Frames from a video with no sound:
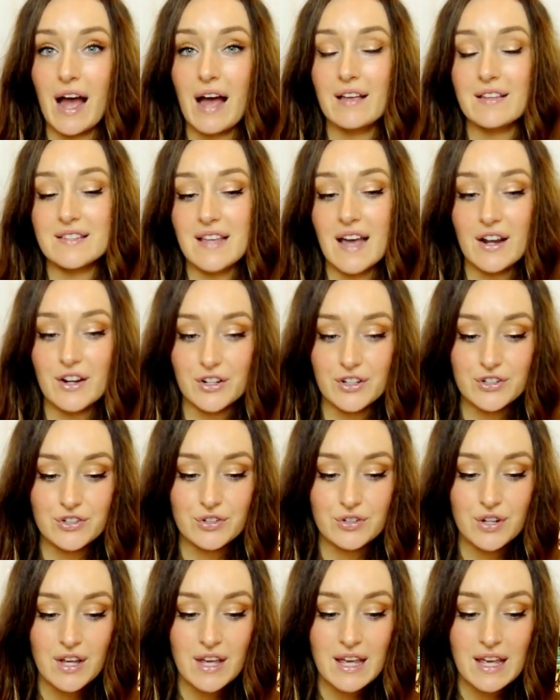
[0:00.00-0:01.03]

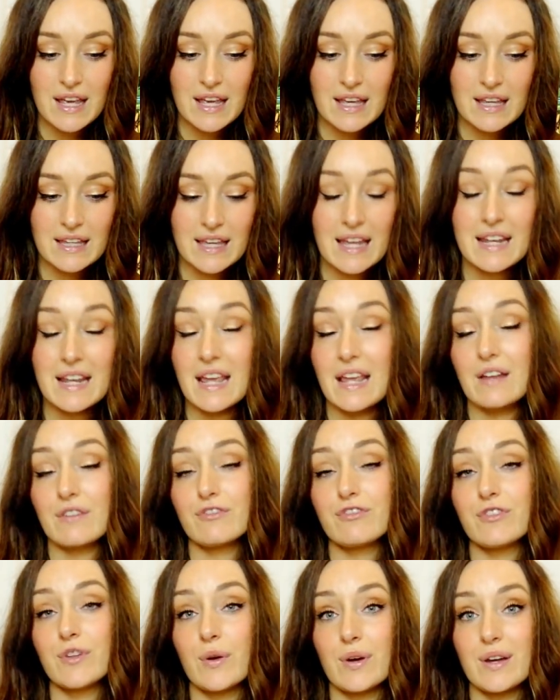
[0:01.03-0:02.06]
Saturn can
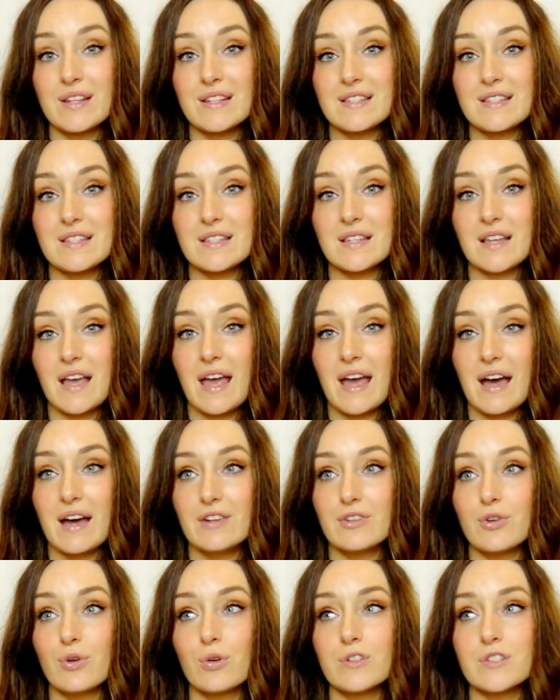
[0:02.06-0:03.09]
influence
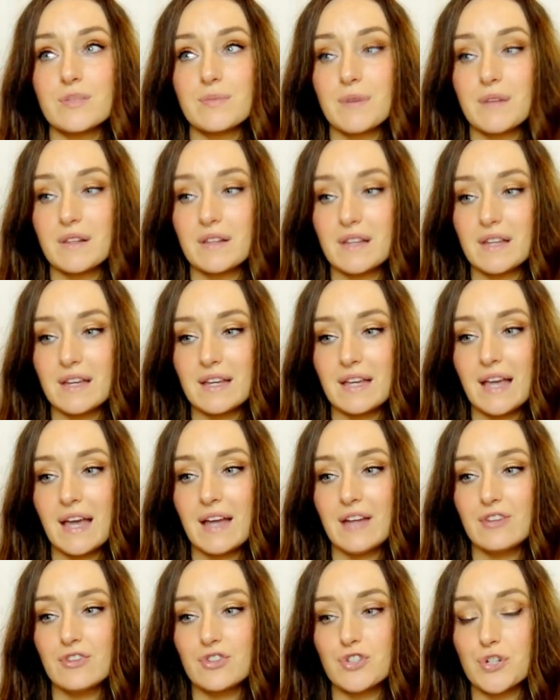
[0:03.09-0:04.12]
and ultimately
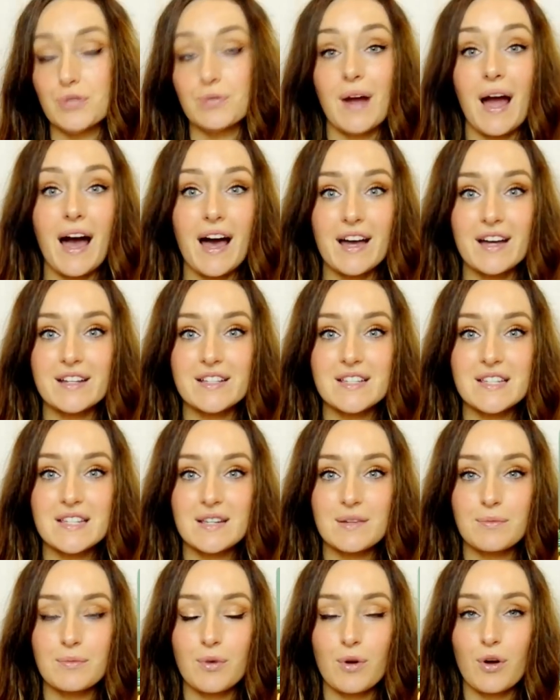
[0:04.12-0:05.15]
can direct
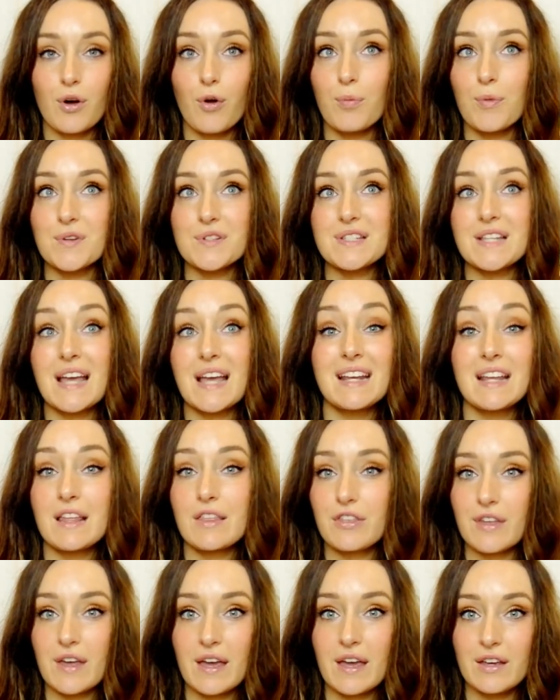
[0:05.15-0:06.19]
almost
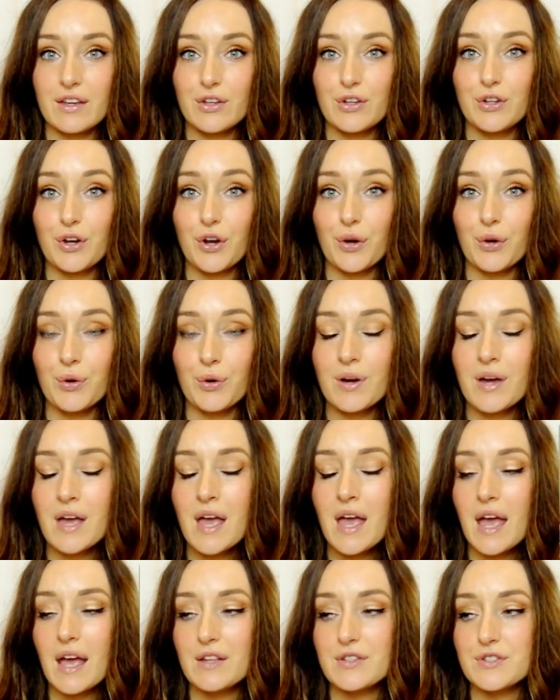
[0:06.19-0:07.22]
anything,
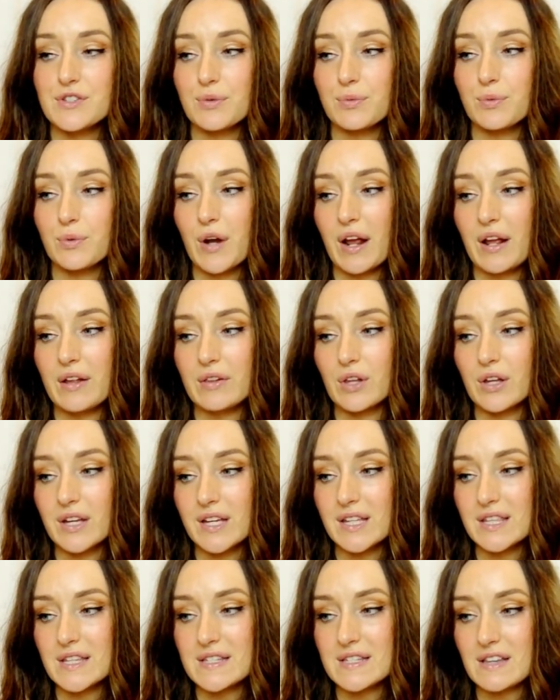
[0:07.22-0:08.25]
And so when I look
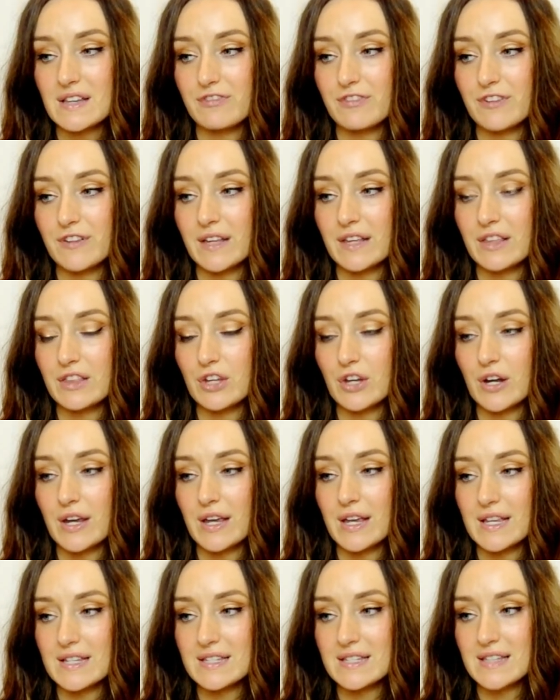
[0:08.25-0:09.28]
at this, I feel like there
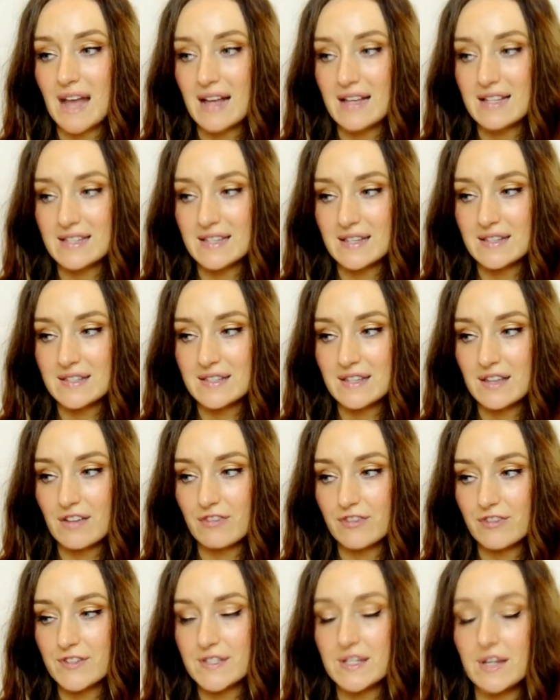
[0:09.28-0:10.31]
is that sense of
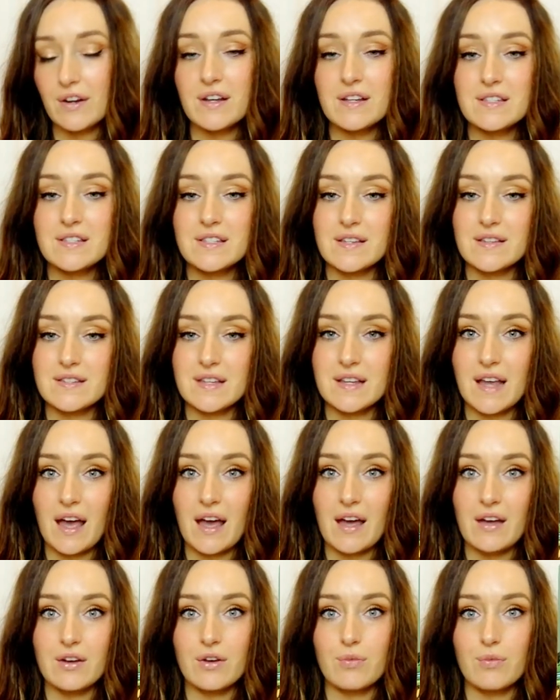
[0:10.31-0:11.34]
seriousness
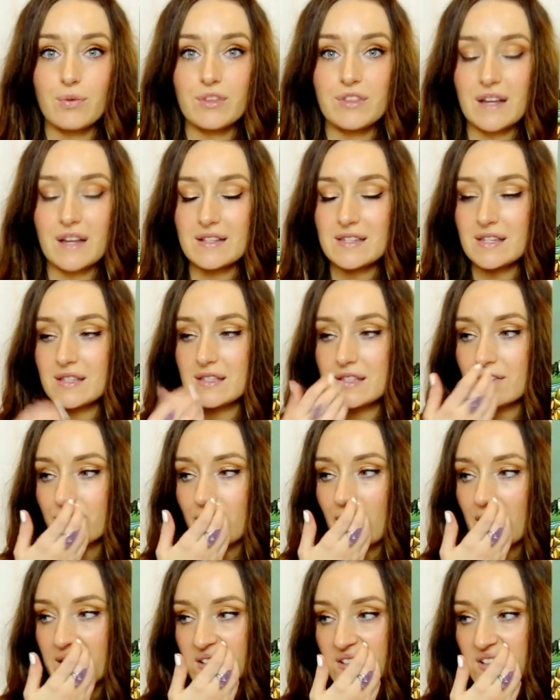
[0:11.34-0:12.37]
again, with that sense of
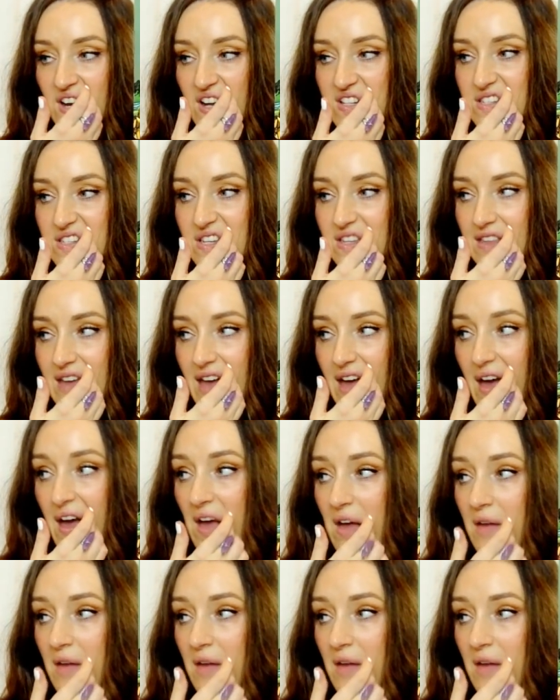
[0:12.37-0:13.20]
recognizing that